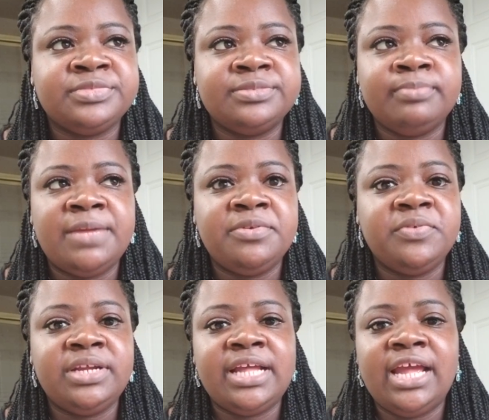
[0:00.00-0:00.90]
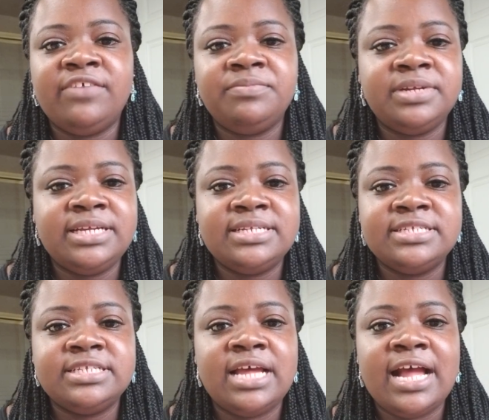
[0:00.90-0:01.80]
maybe 3.5
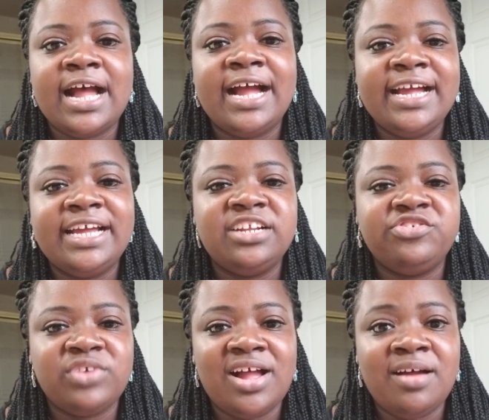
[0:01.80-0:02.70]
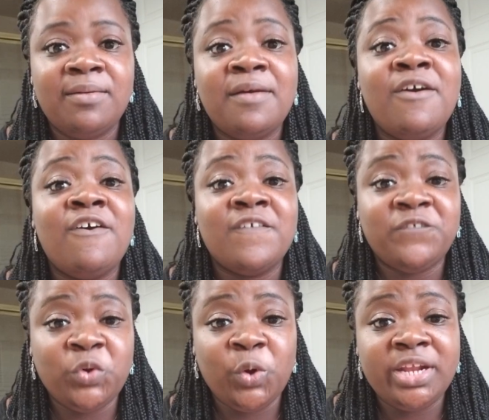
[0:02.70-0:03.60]
months, I had dropped
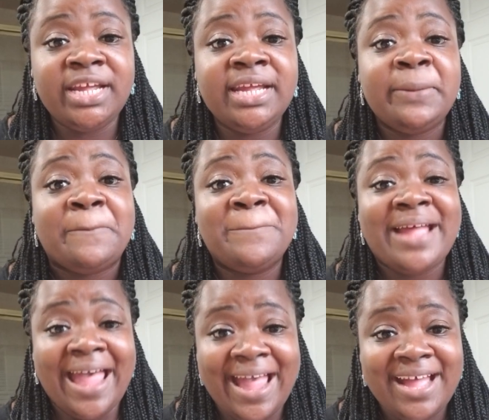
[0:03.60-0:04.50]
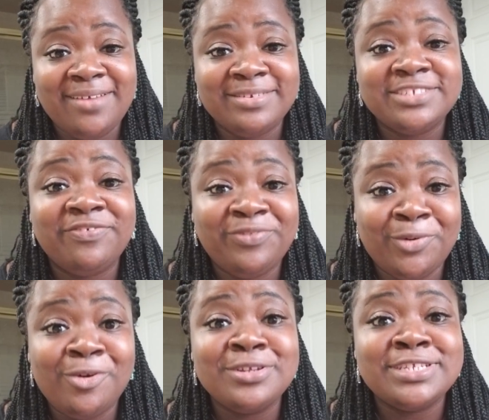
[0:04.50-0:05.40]
40 pounds,
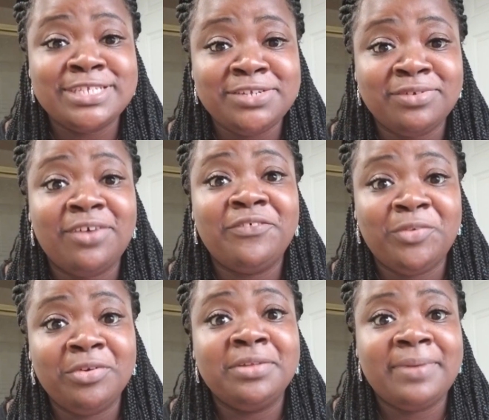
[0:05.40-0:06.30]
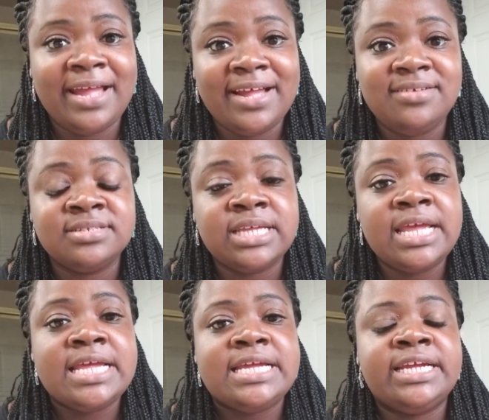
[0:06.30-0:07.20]
40 pounds.
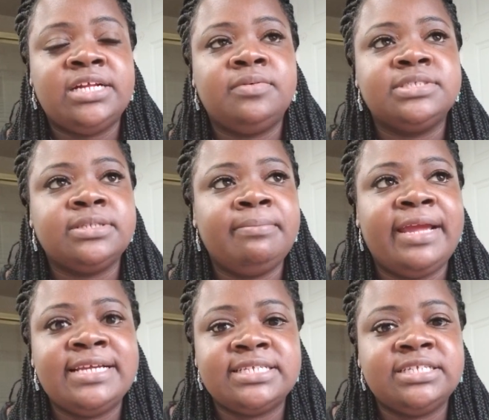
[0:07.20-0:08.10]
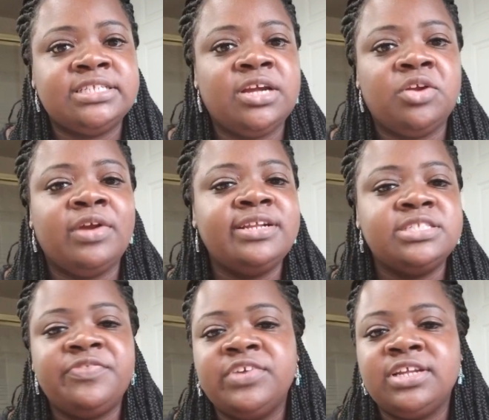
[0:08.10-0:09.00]
And it was amazing. The
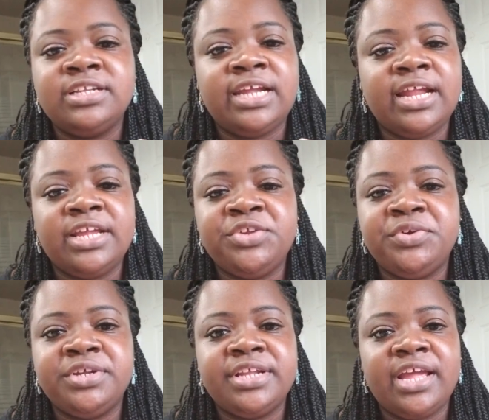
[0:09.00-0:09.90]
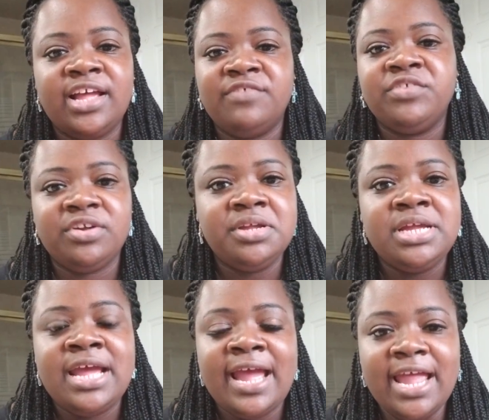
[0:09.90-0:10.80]
greatest feeling that you could ever
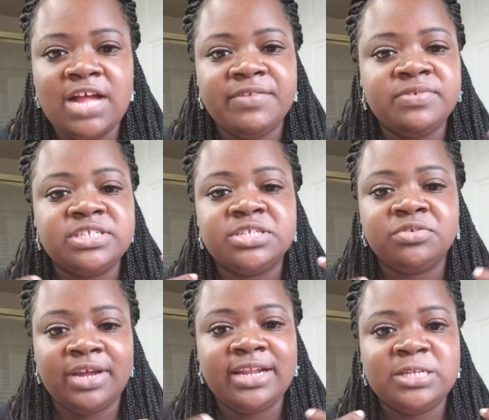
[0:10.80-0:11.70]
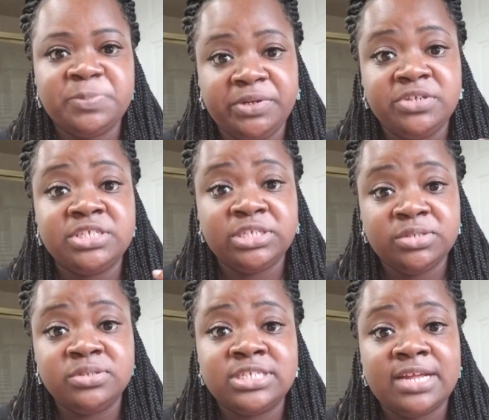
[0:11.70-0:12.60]
have. It was just a great experience to
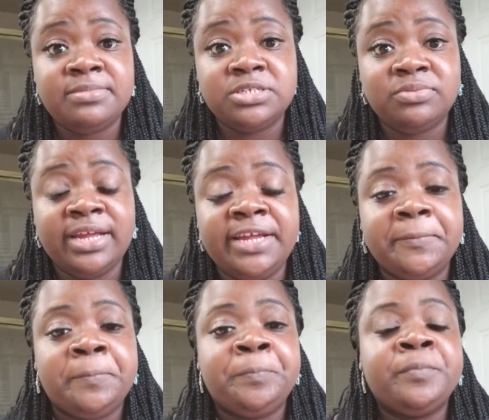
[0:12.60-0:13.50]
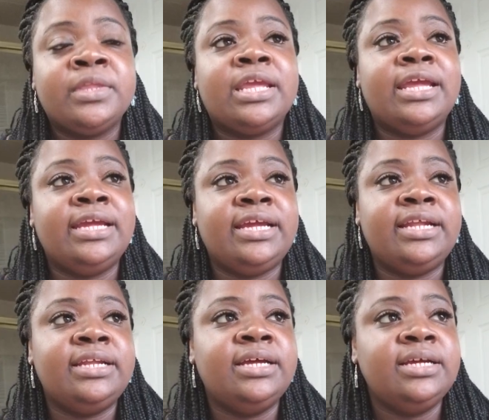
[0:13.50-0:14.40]
lose that much weight. And